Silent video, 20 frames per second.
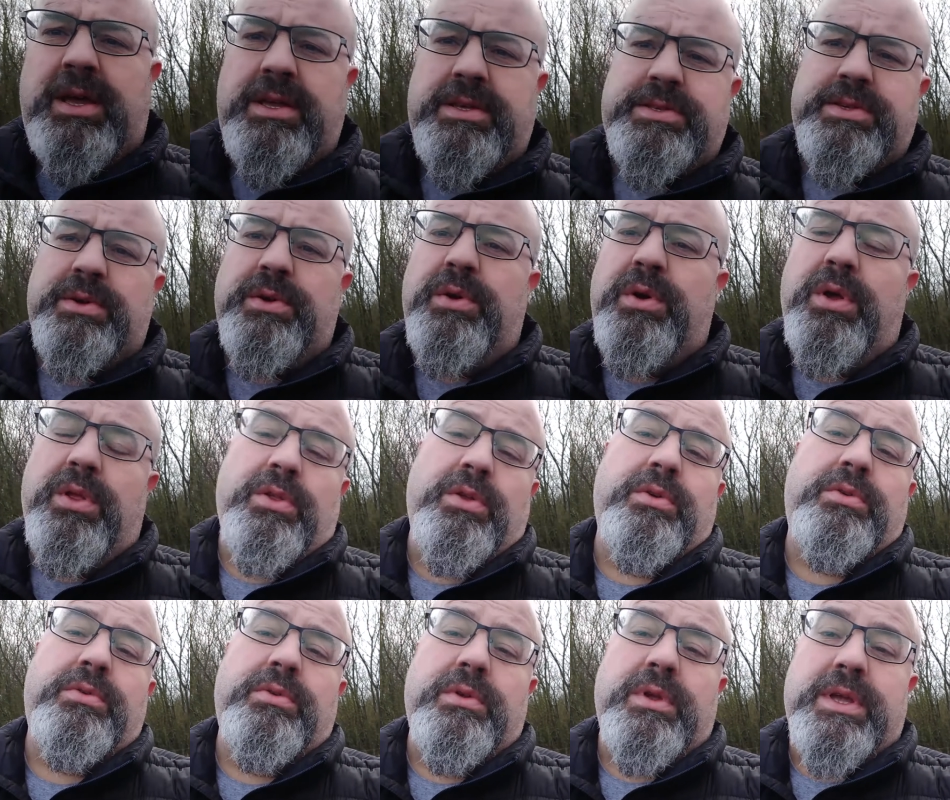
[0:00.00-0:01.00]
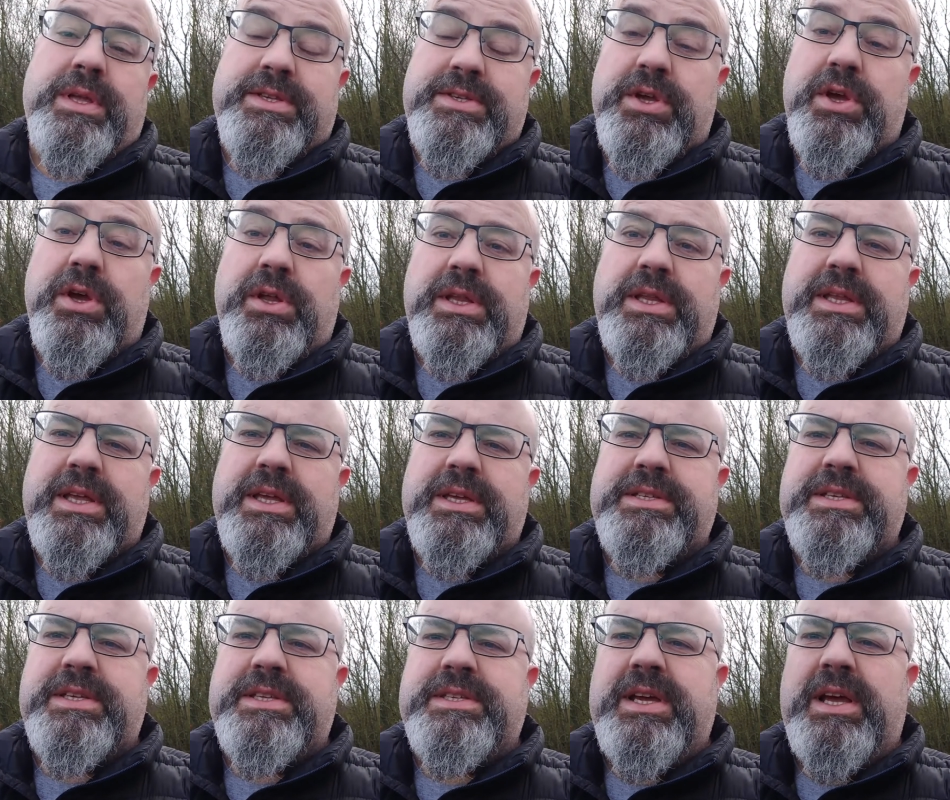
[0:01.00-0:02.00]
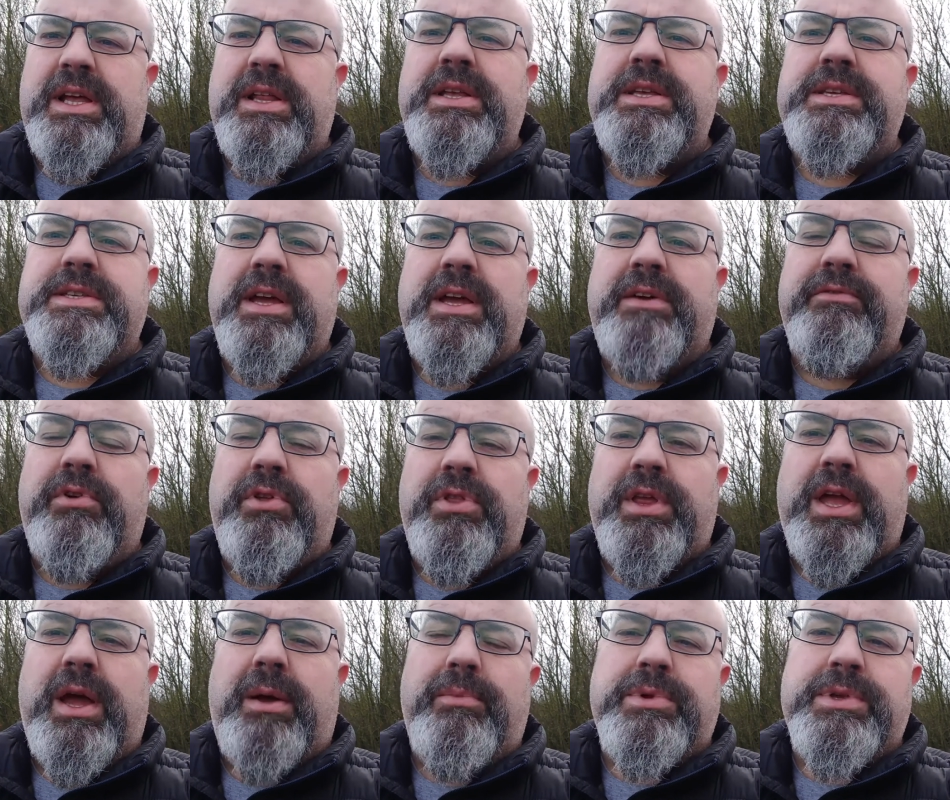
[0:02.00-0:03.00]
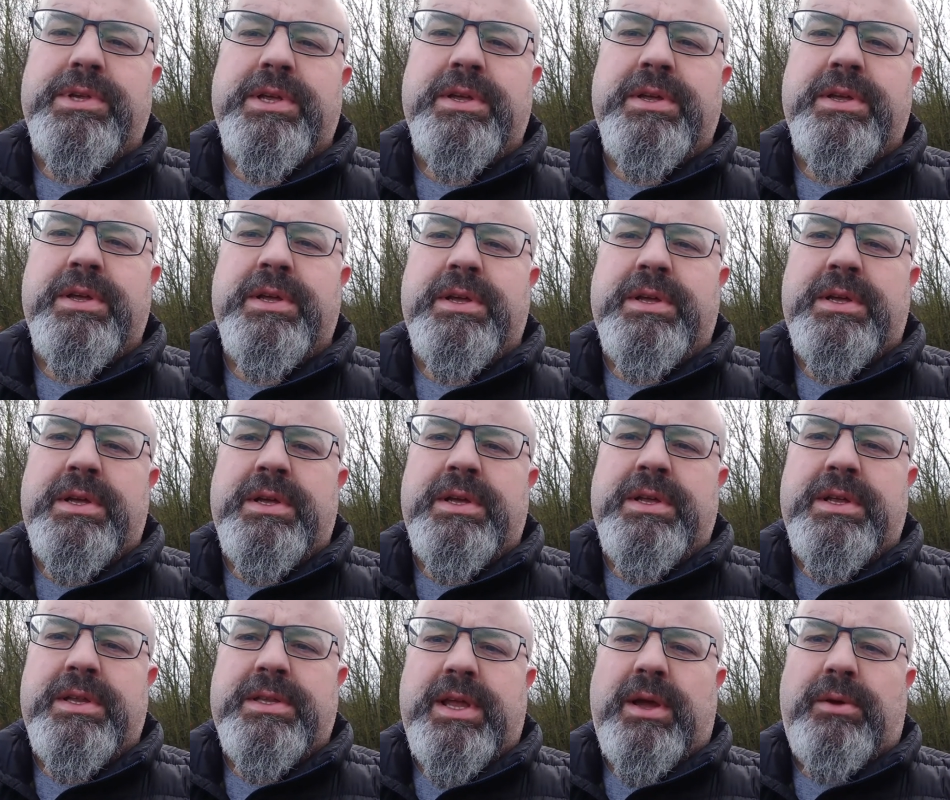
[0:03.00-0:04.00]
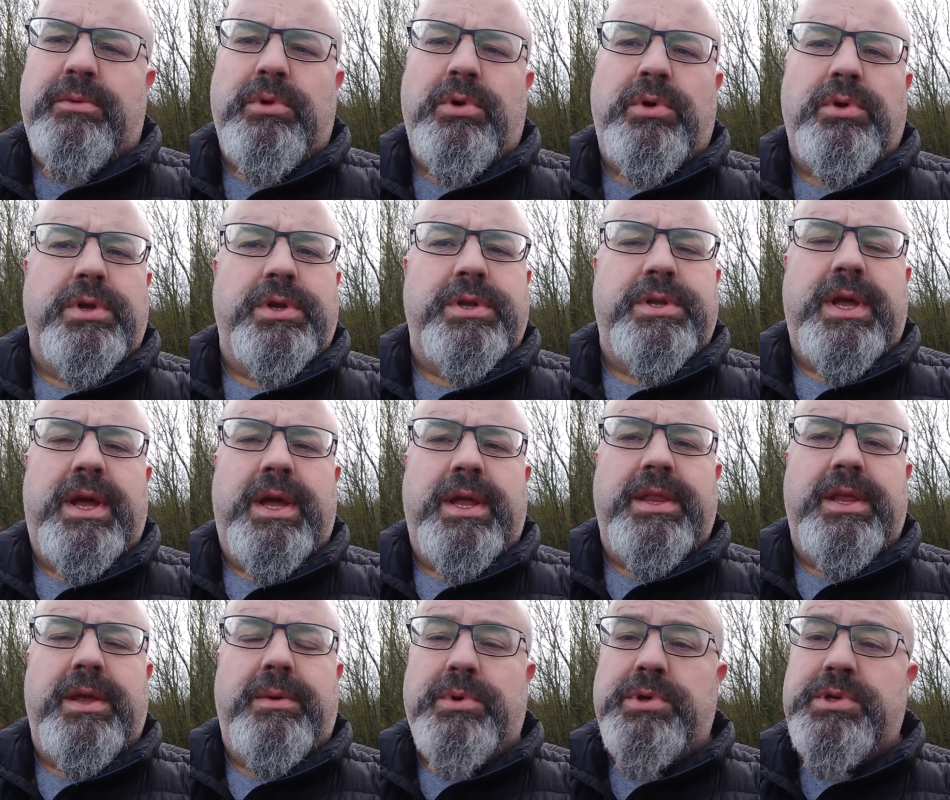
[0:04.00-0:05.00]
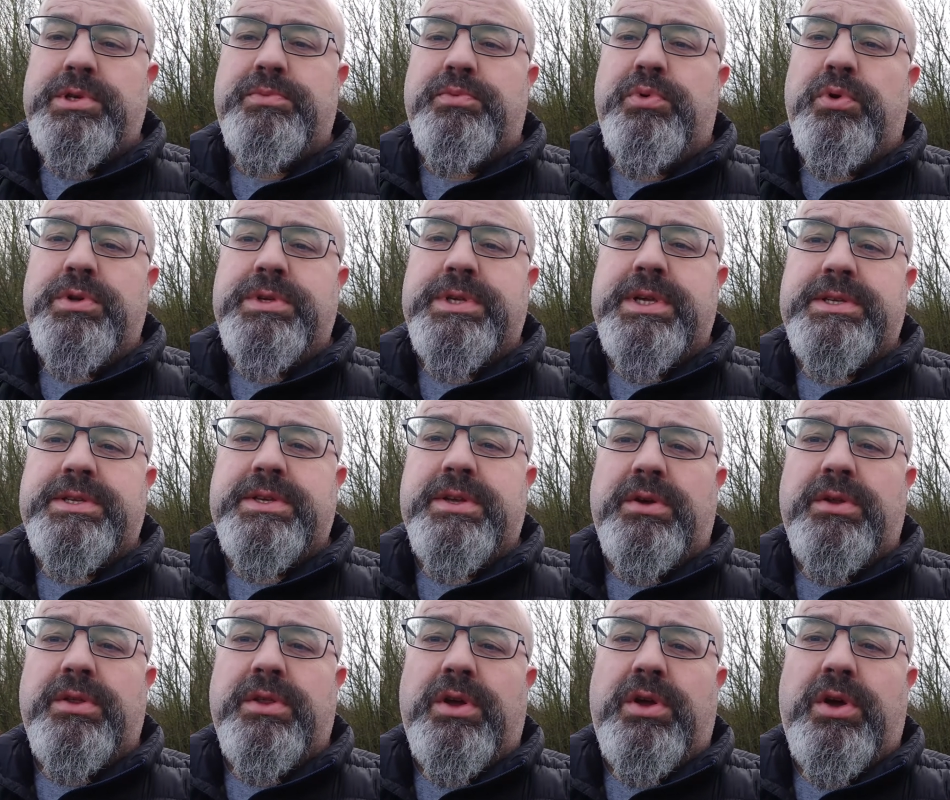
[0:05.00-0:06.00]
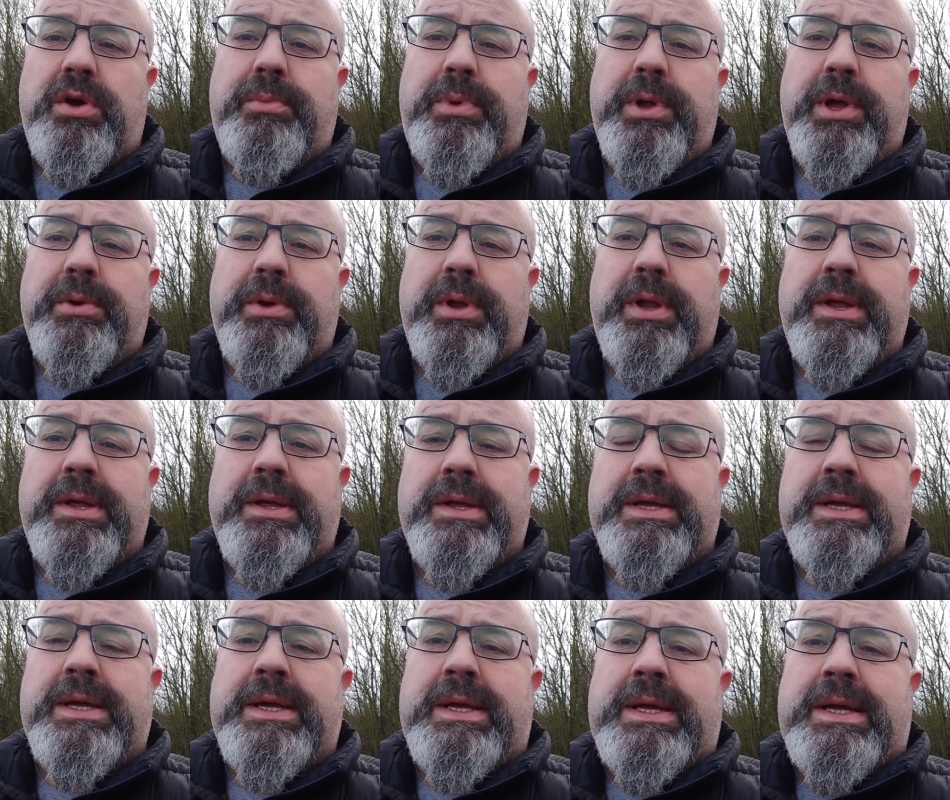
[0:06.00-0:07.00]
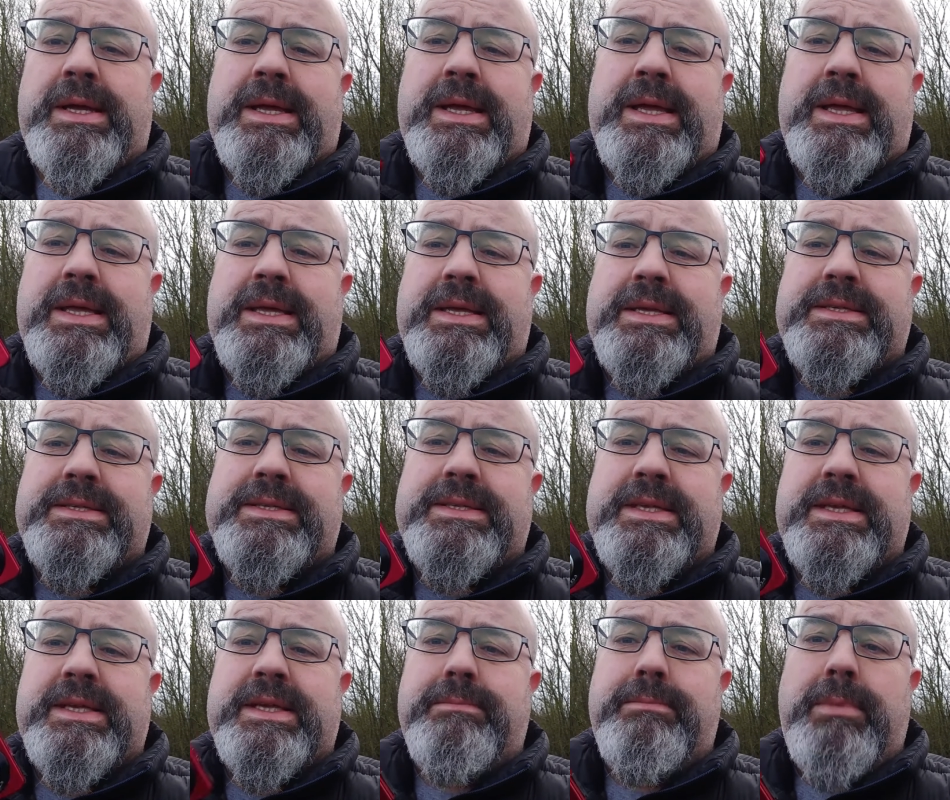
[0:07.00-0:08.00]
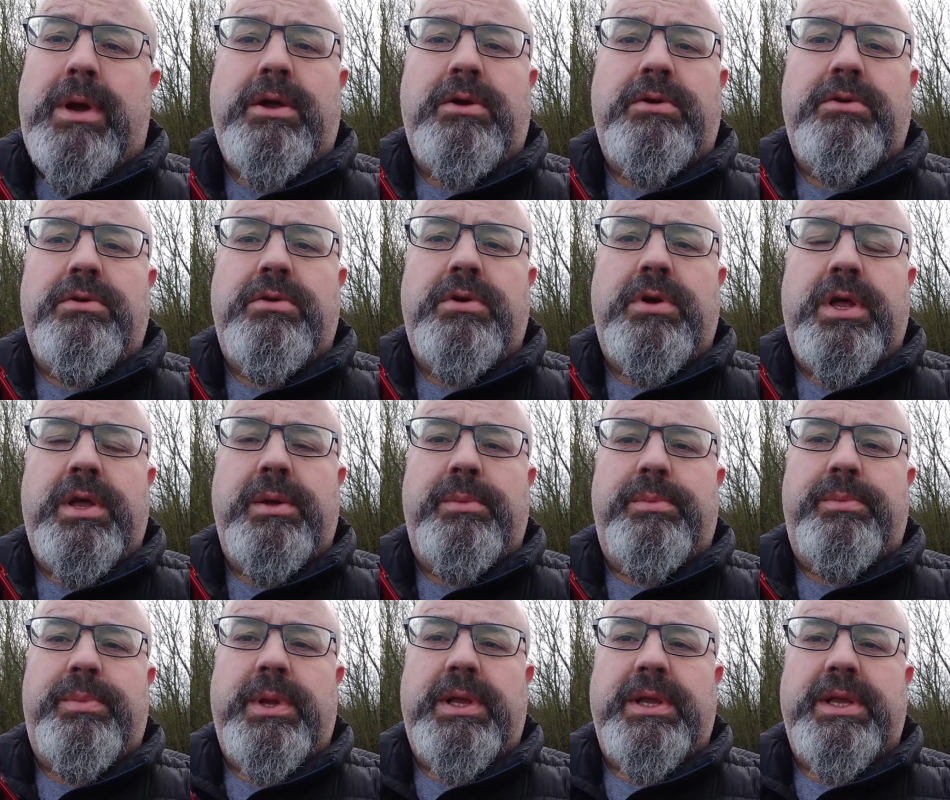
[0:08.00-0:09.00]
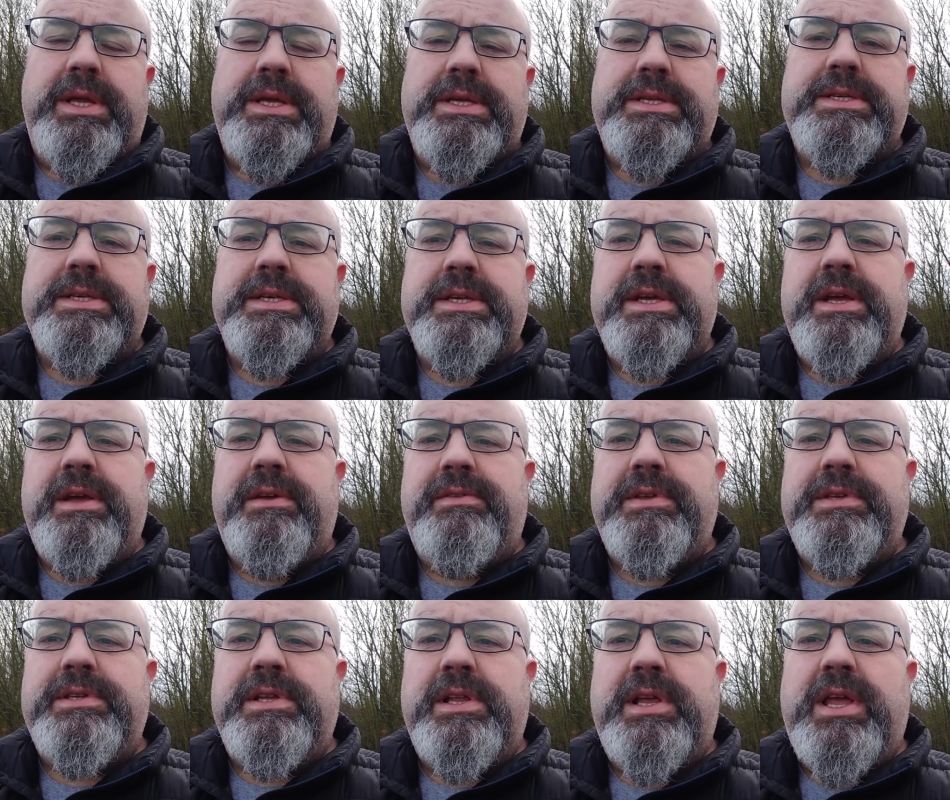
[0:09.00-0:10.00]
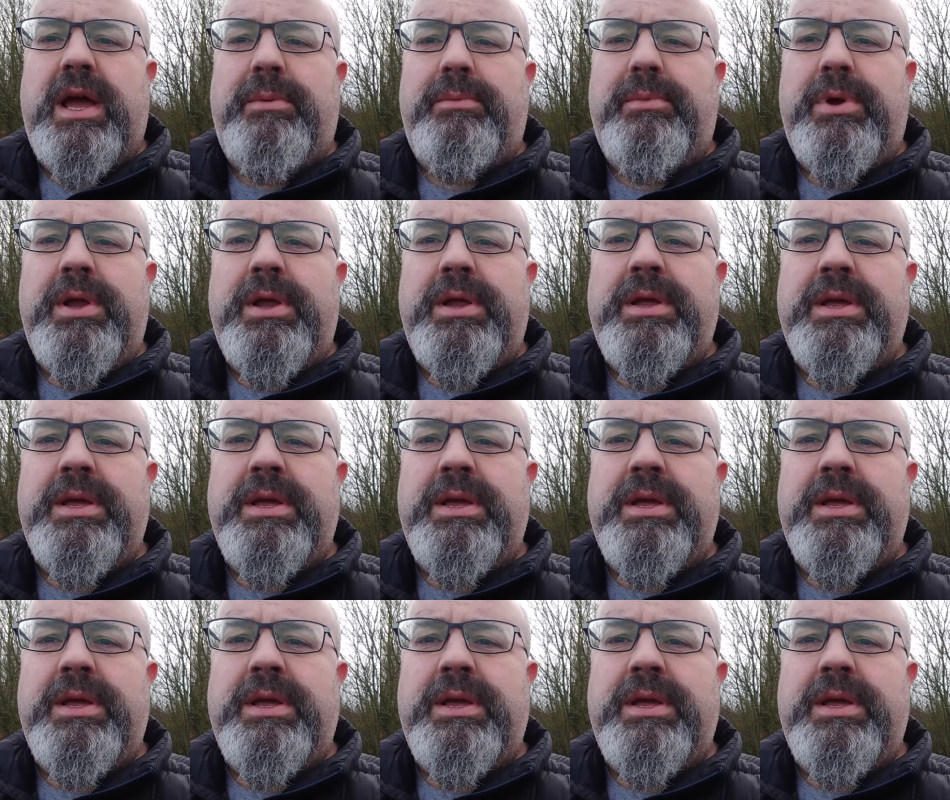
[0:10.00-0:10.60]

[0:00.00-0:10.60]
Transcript: So although it's early days to tell because I haven't got the camera downloaded and the images processed on the computer, is the macro capabilities of this little camera